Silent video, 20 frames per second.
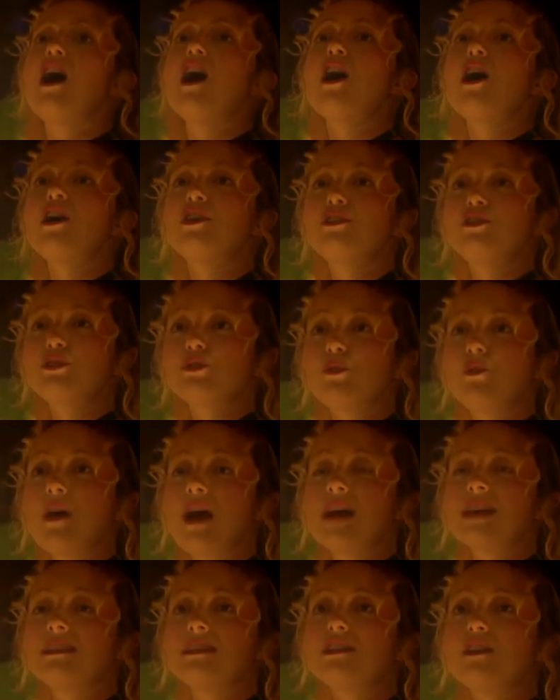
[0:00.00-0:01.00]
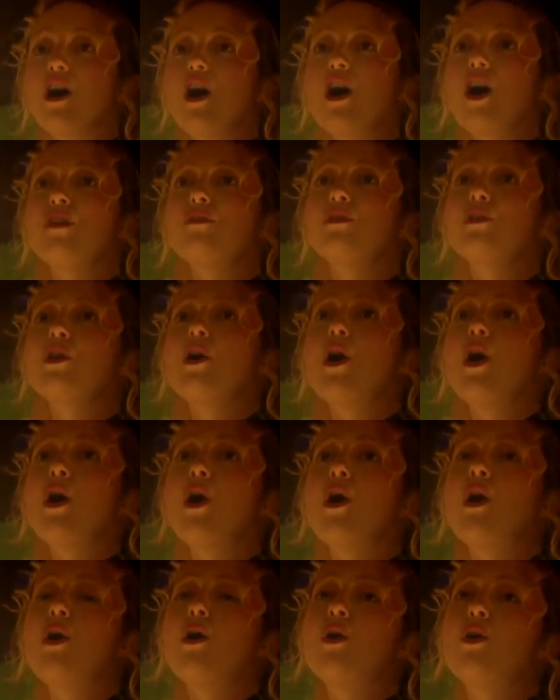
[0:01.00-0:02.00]
a dress of
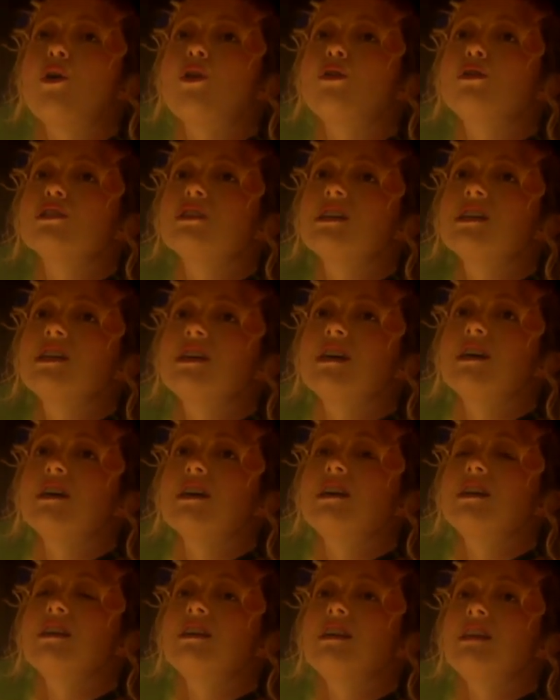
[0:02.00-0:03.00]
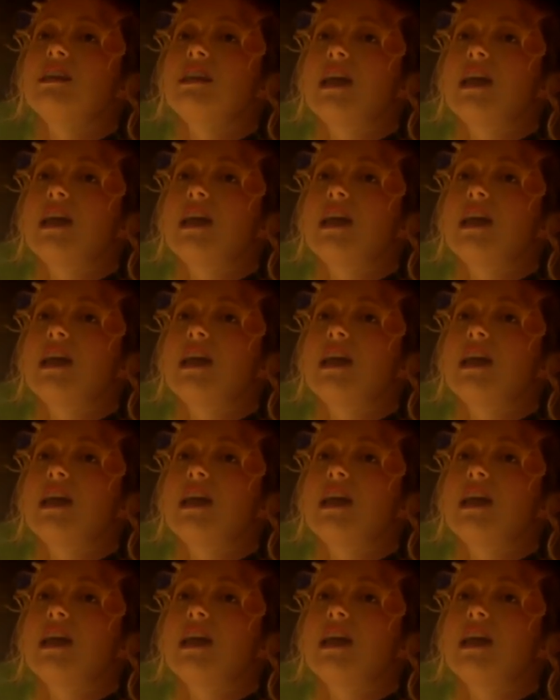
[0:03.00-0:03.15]
golden